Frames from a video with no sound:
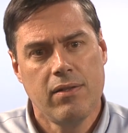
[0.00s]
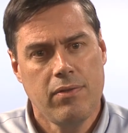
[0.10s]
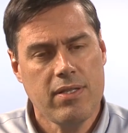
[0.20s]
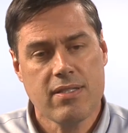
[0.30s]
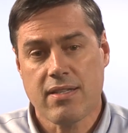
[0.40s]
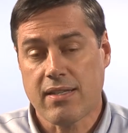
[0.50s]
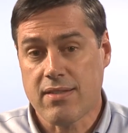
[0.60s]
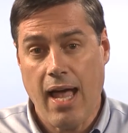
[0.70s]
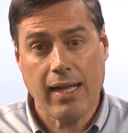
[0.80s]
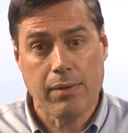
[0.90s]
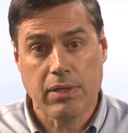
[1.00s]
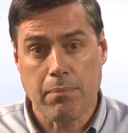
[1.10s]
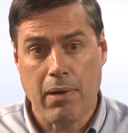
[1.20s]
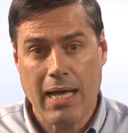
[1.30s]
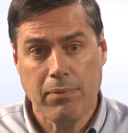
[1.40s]
This is exactly what the
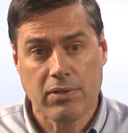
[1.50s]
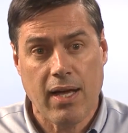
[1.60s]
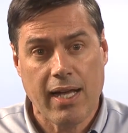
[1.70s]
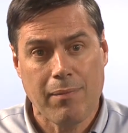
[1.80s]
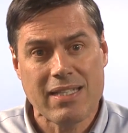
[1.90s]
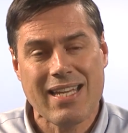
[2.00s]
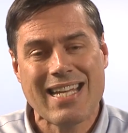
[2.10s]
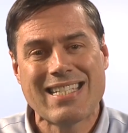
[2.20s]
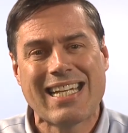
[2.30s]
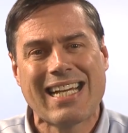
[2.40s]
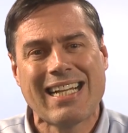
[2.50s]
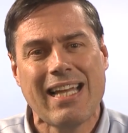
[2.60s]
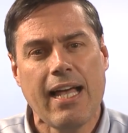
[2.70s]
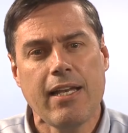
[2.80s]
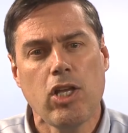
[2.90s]
Bible documents as the
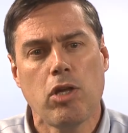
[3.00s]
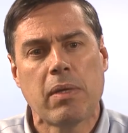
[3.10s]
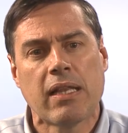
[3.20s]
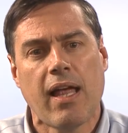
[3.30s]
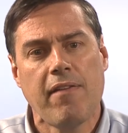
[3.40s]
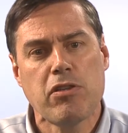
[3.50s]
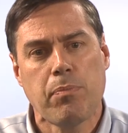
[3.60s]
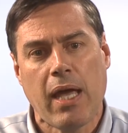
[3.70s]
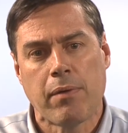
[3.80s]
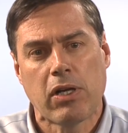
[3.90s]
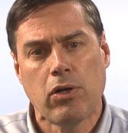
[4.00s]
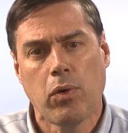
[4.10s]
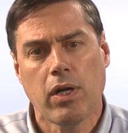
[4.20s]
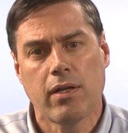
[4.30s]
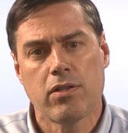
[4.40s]
declining human lifespan
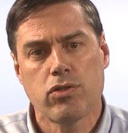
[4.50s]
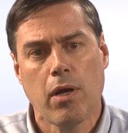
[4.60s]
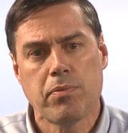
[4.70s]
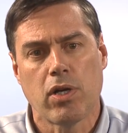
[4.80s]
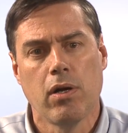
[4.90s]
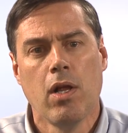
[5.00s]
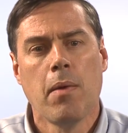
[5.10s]
recorded in Scripture